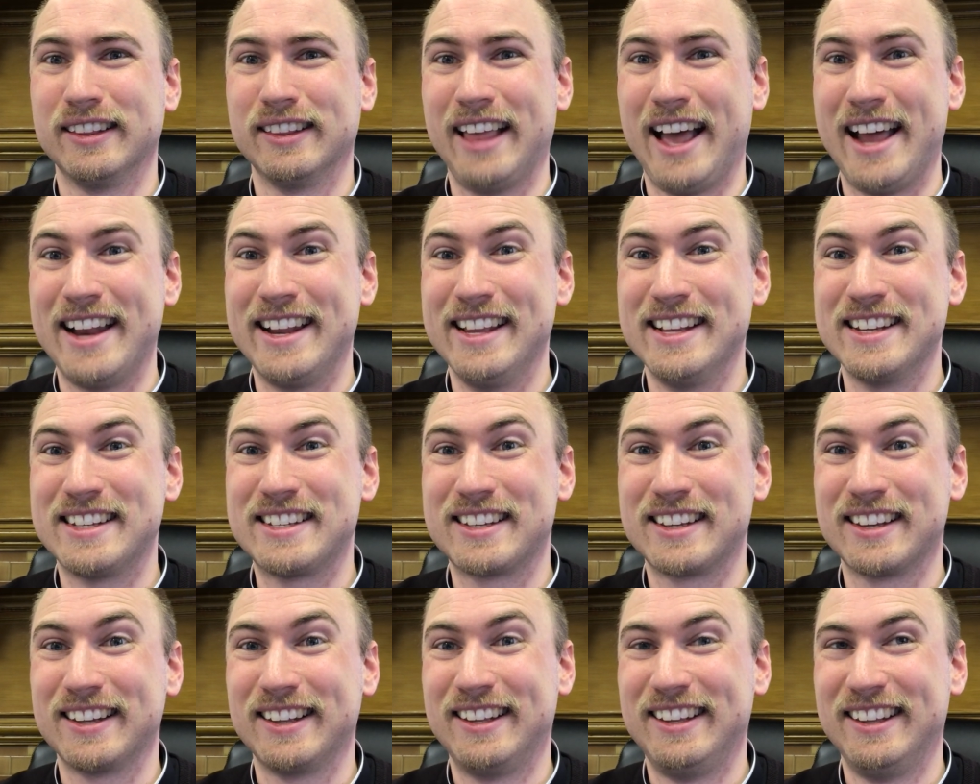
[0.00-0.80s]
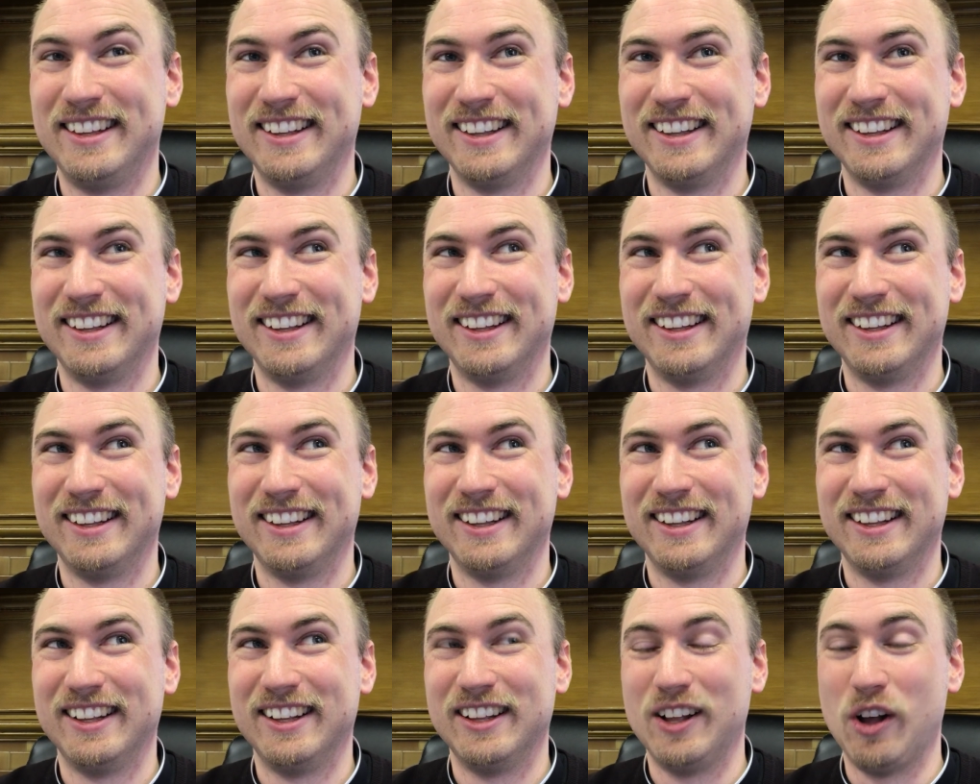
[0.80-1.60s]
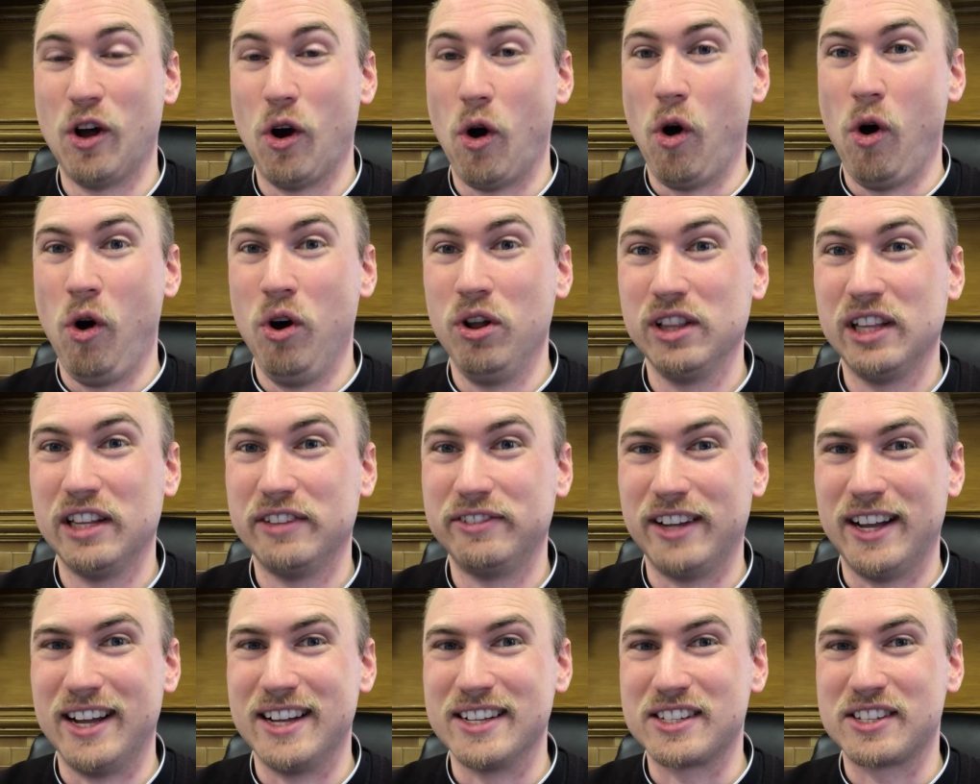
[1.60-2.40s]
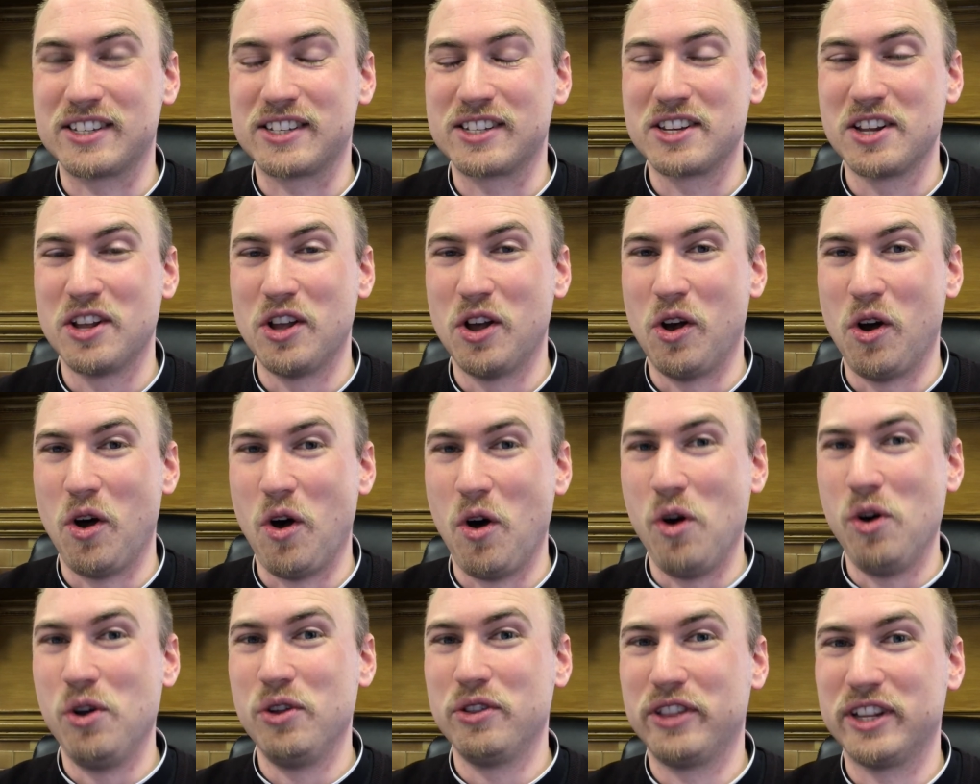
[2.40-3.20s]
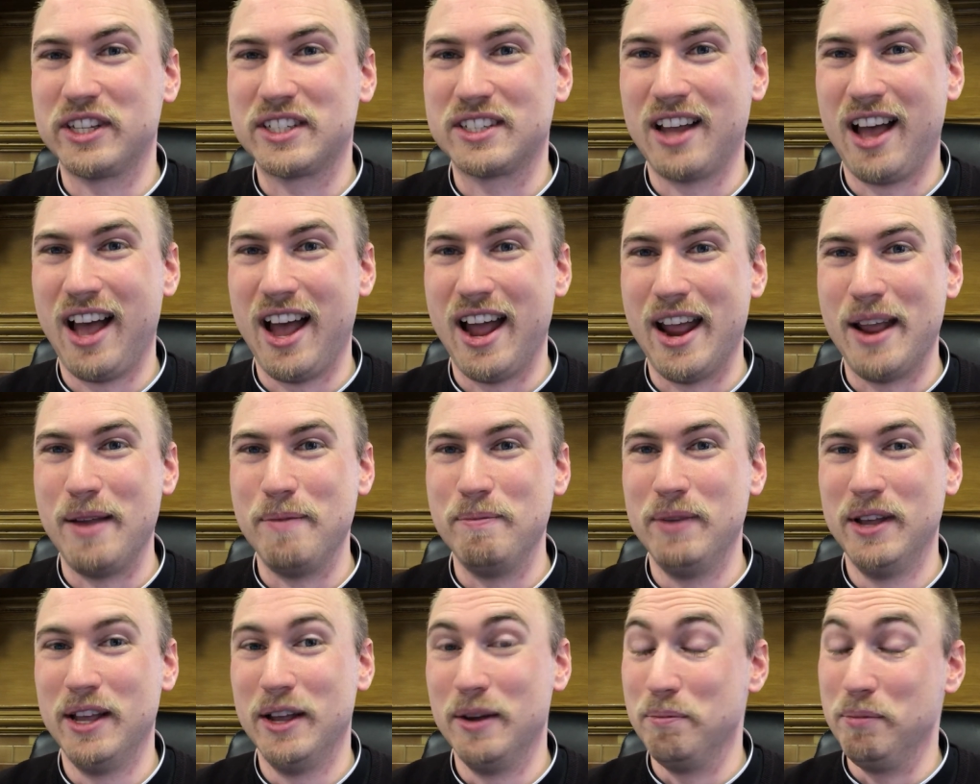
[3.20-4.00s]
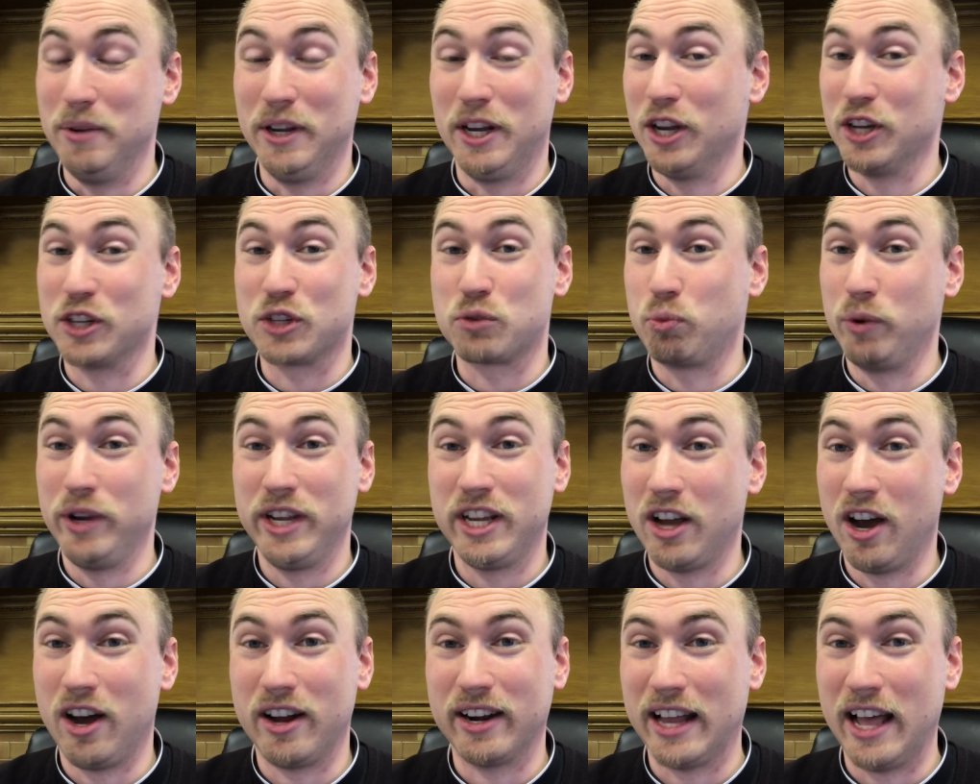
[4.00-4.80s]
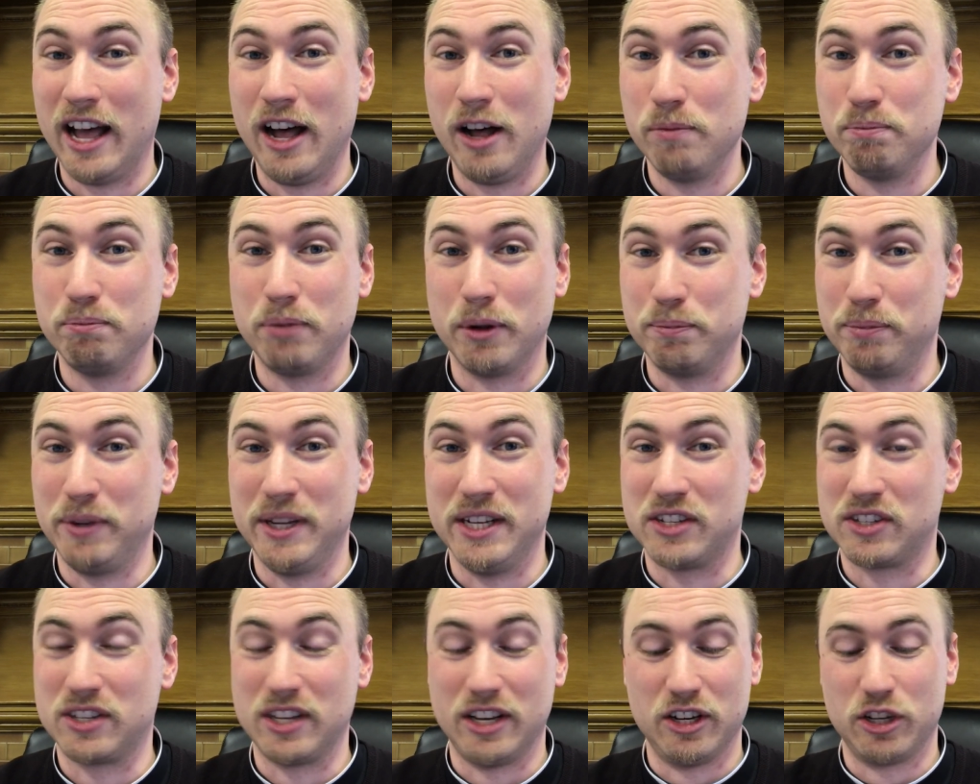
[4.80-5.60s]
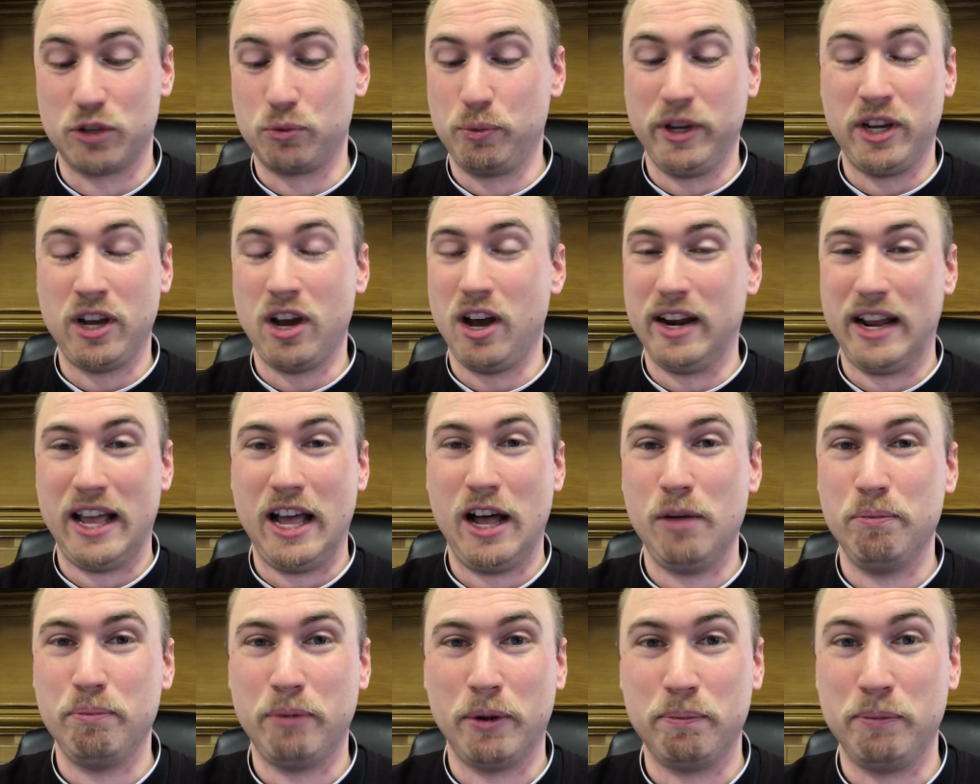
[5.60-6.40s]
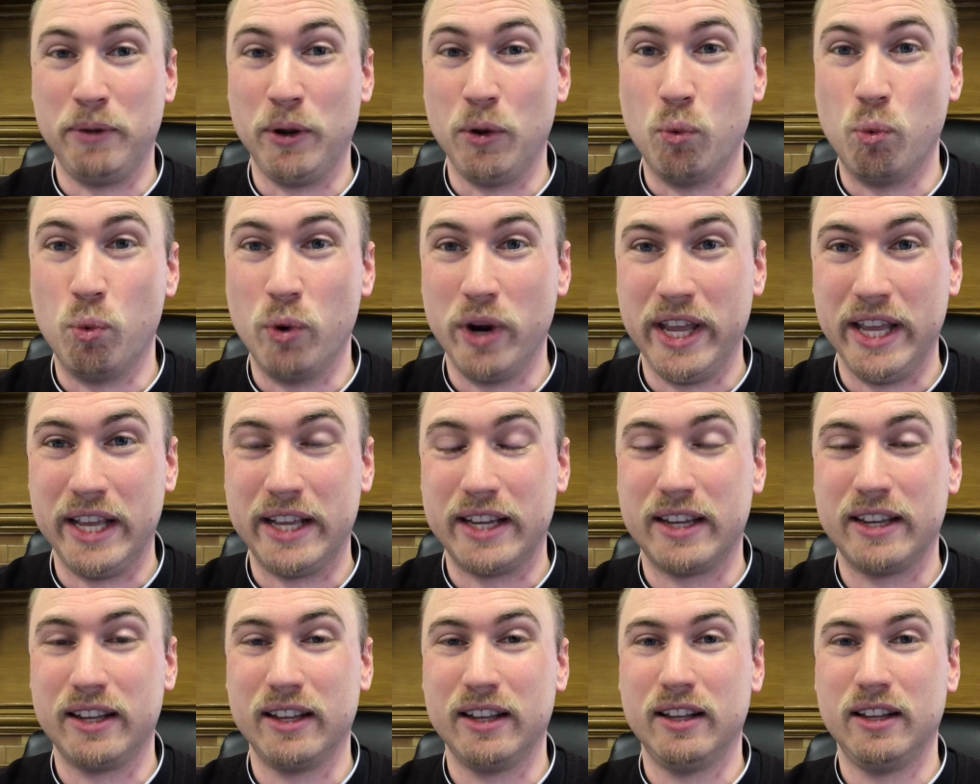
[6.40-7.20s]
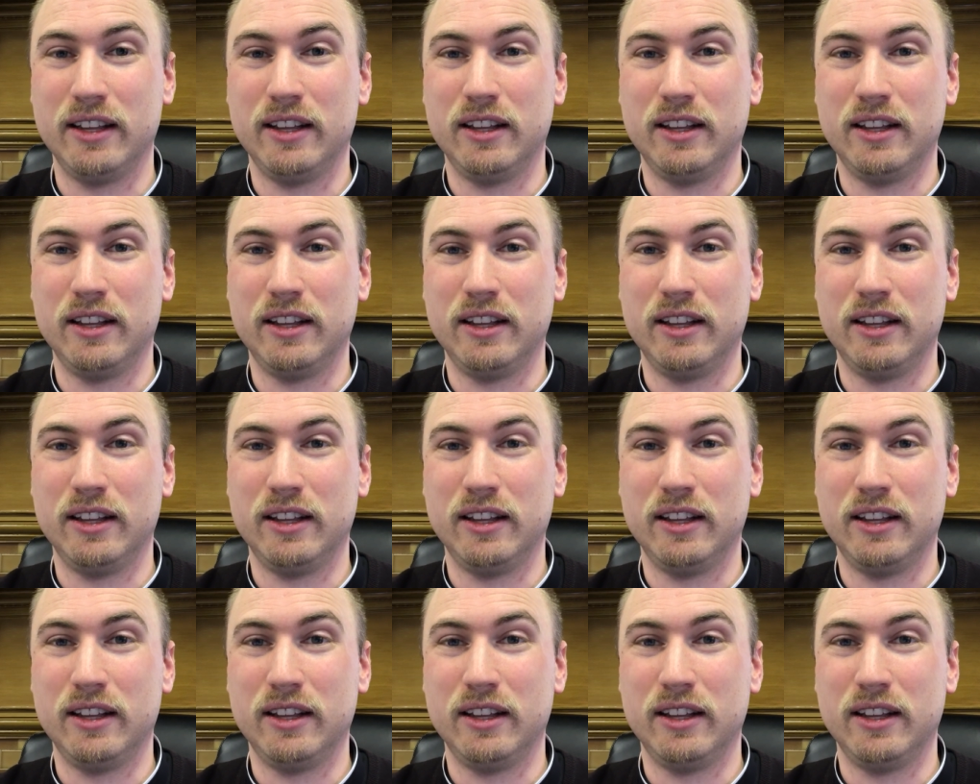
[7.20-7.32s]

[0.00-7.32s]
that is, all of us, all the time, because we can't help but be sinners, we can't help but be weak,